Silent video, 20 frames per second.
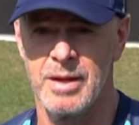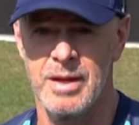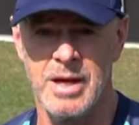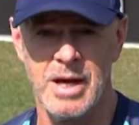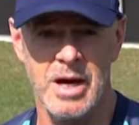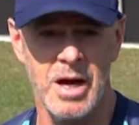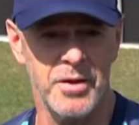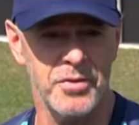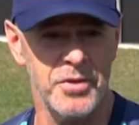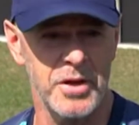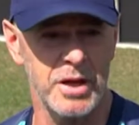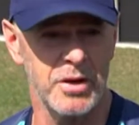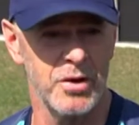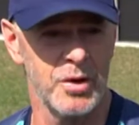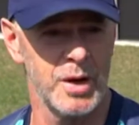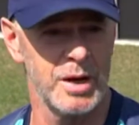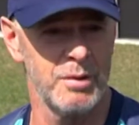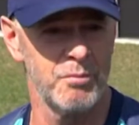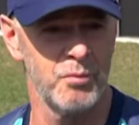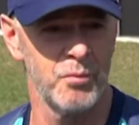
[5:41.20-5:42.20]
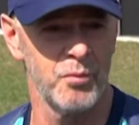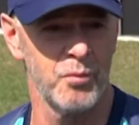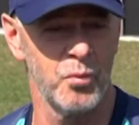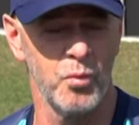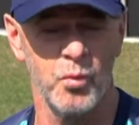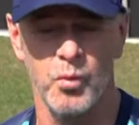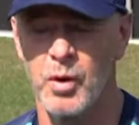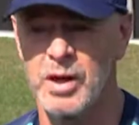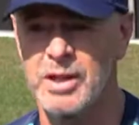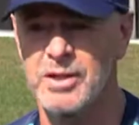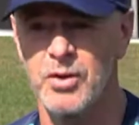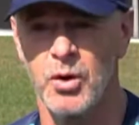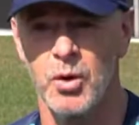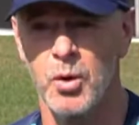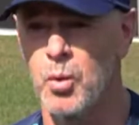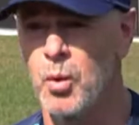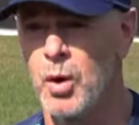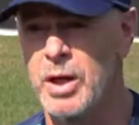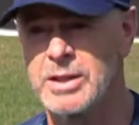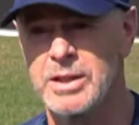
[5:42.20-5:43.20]
No, I think we're
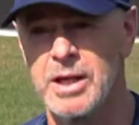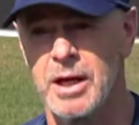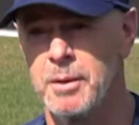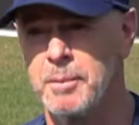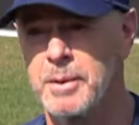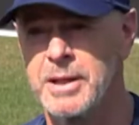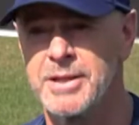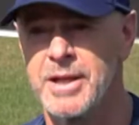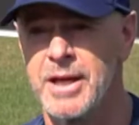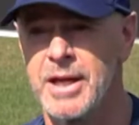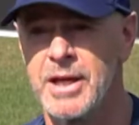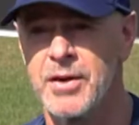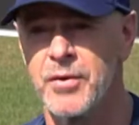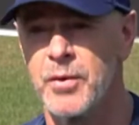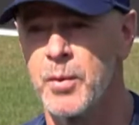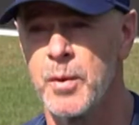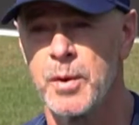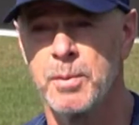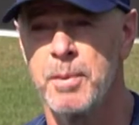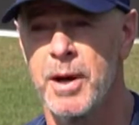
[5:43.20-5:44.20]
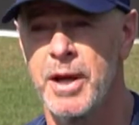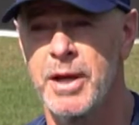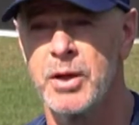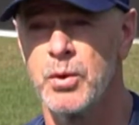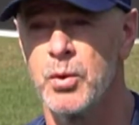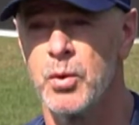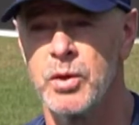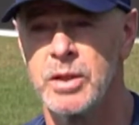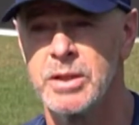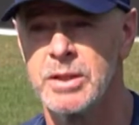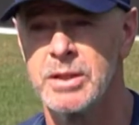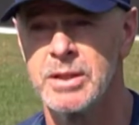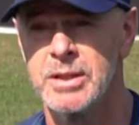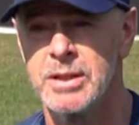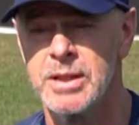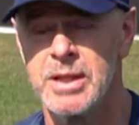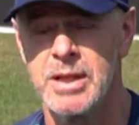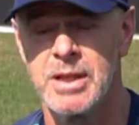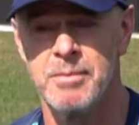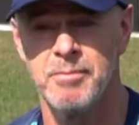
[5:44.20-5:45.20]
always going to be tinkering with batting orders.
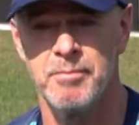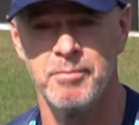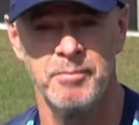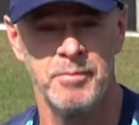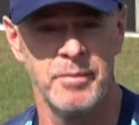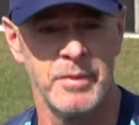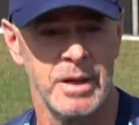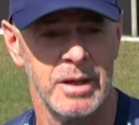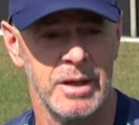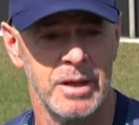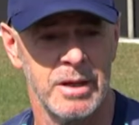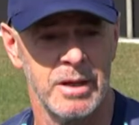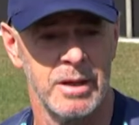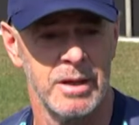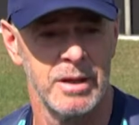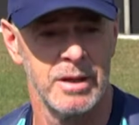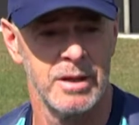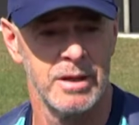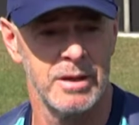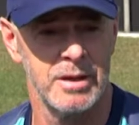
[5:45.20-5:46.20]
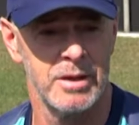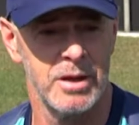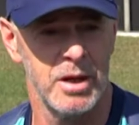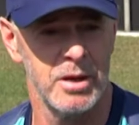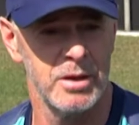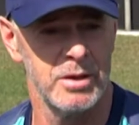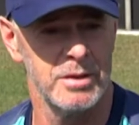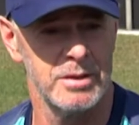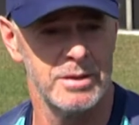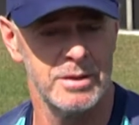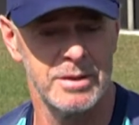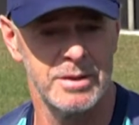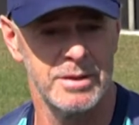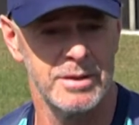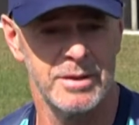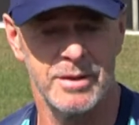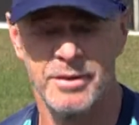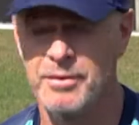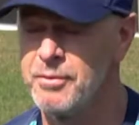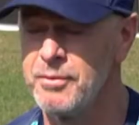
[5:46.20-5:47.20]
You know,
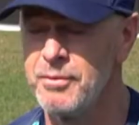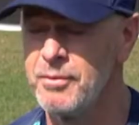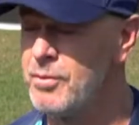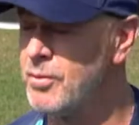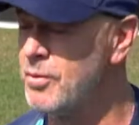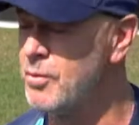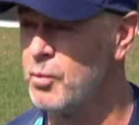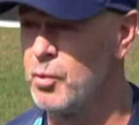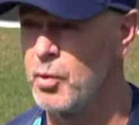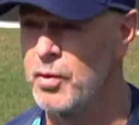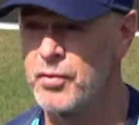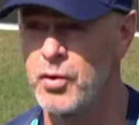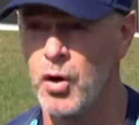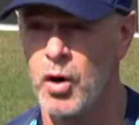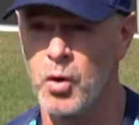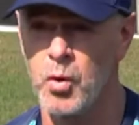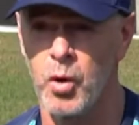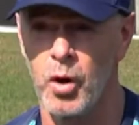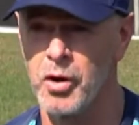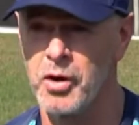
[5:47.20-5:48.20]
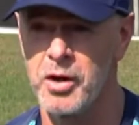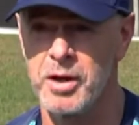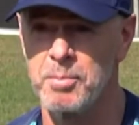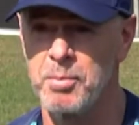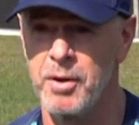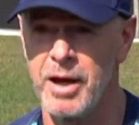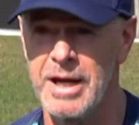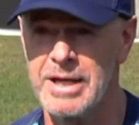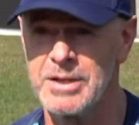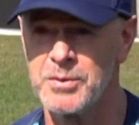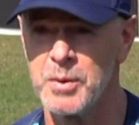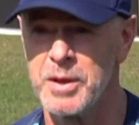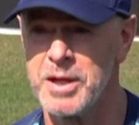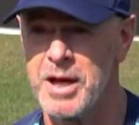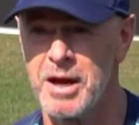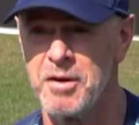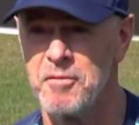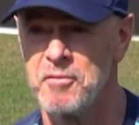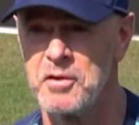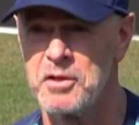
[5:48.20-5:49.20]
we've got quality players. We
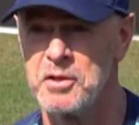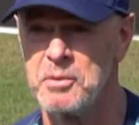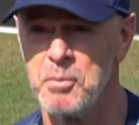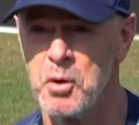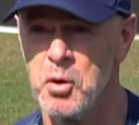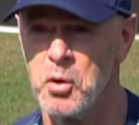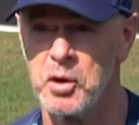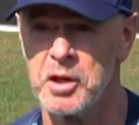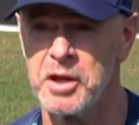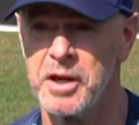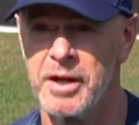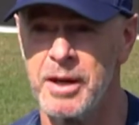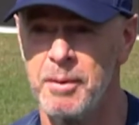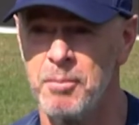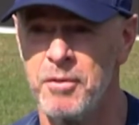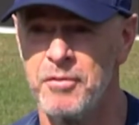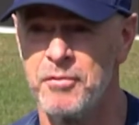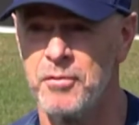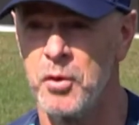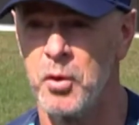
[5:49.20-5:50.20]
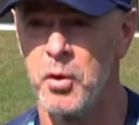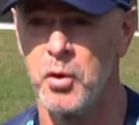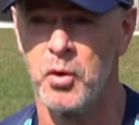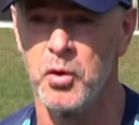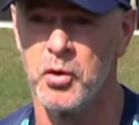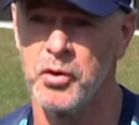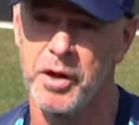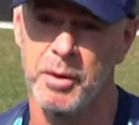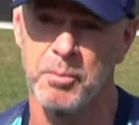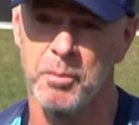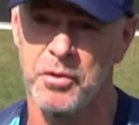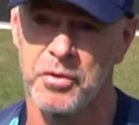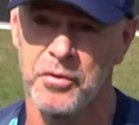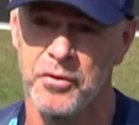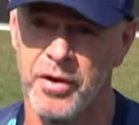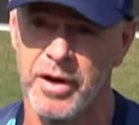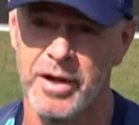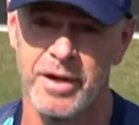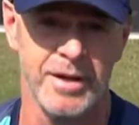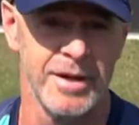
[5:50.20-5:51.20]
can't fit them all in at number 4 or number
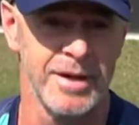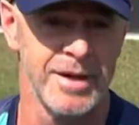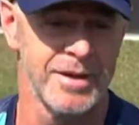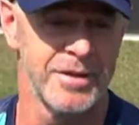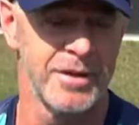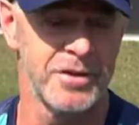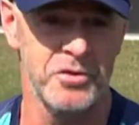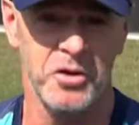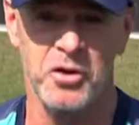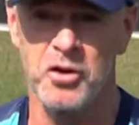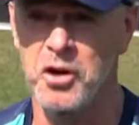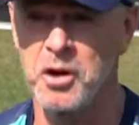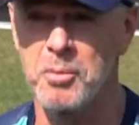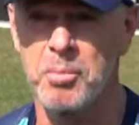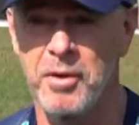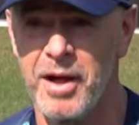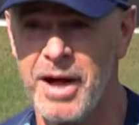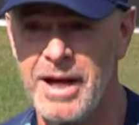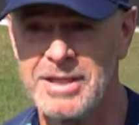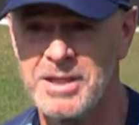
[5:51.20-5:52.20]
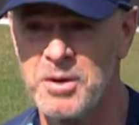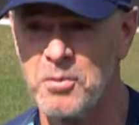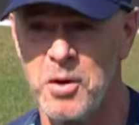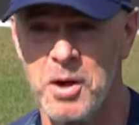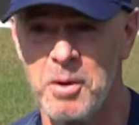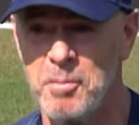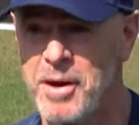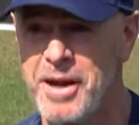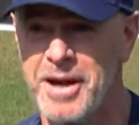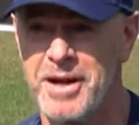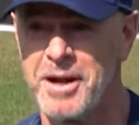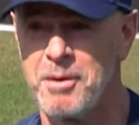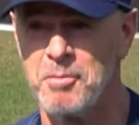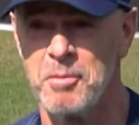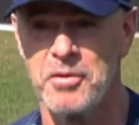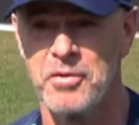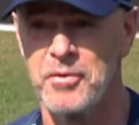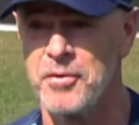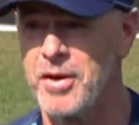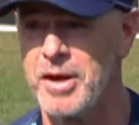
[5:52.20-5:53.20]
3. There's a lot of players that want to bat at
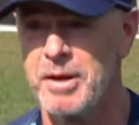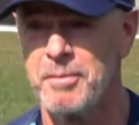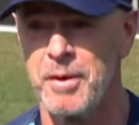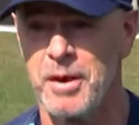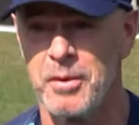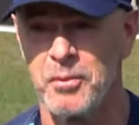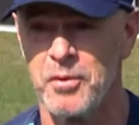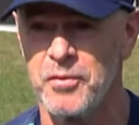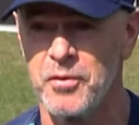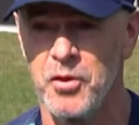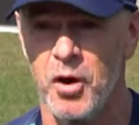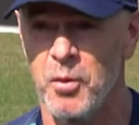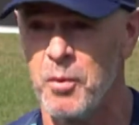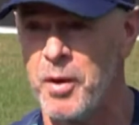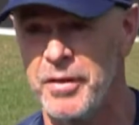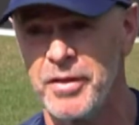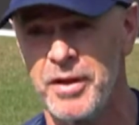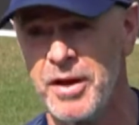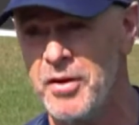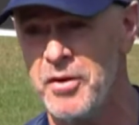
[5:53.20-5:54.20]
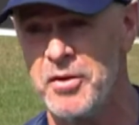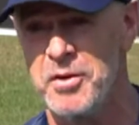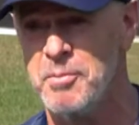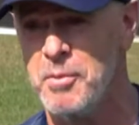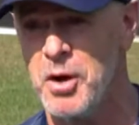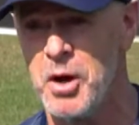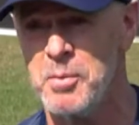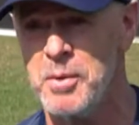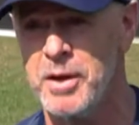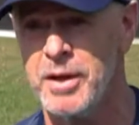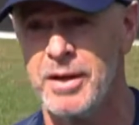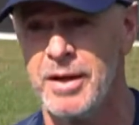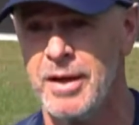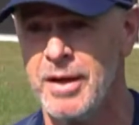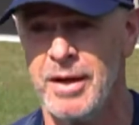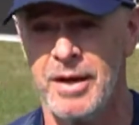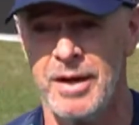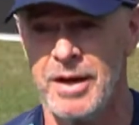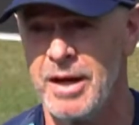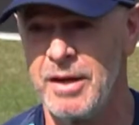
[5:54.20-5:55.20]
number 3, but we've got one there at the moment.
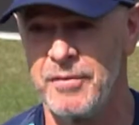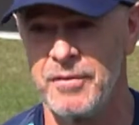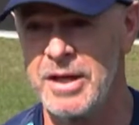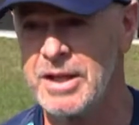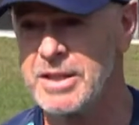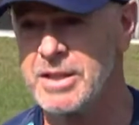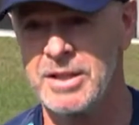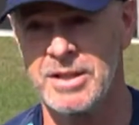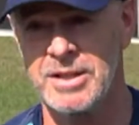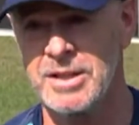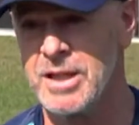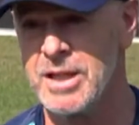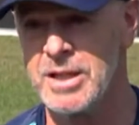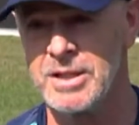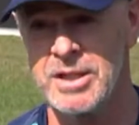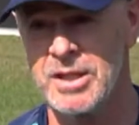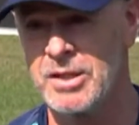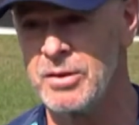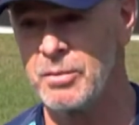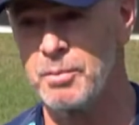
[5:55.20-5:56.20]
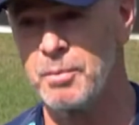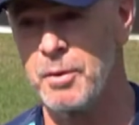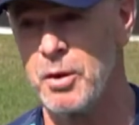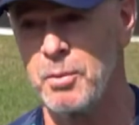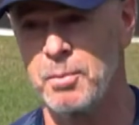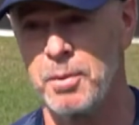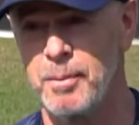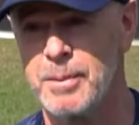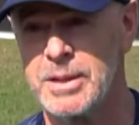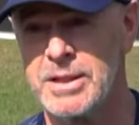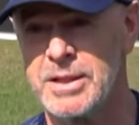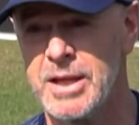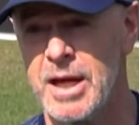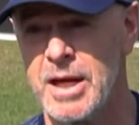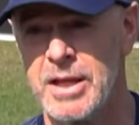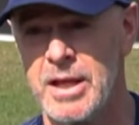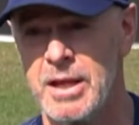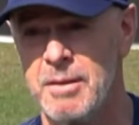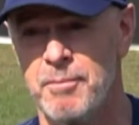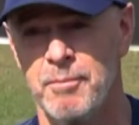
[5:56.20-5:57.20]
If he succeeds, he'll probably
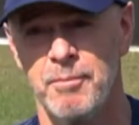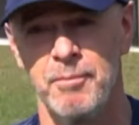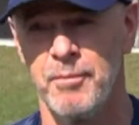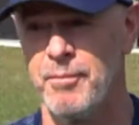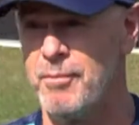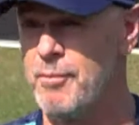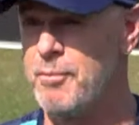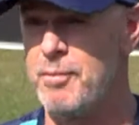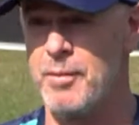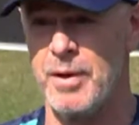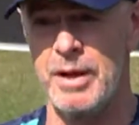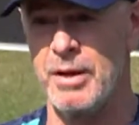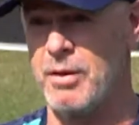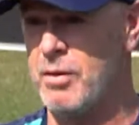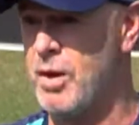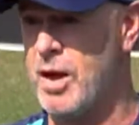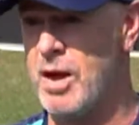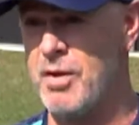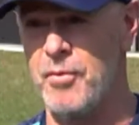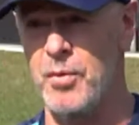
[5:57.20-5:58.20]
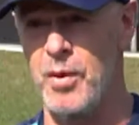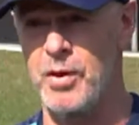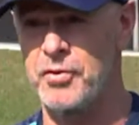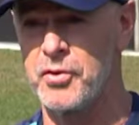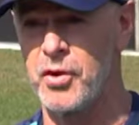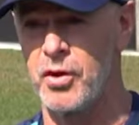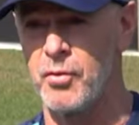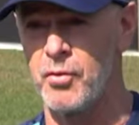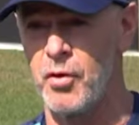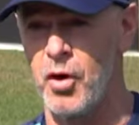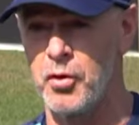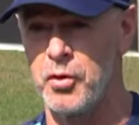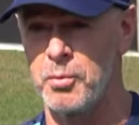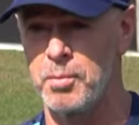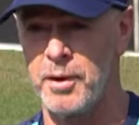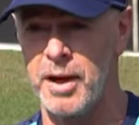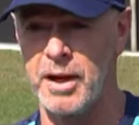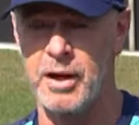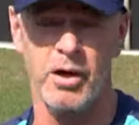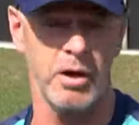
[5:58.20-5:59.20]
stay there. But everyone's got a role to play.